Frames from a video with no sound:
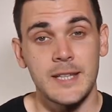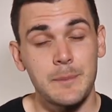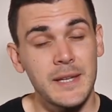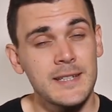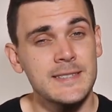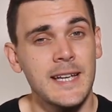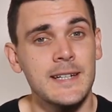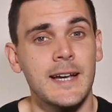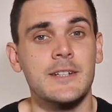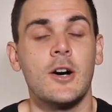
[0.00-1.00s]
That being
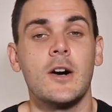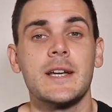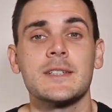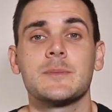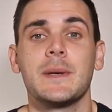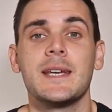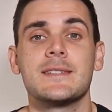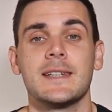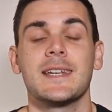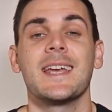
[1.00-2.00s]
said, at higher
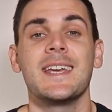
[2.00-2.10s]
speeds it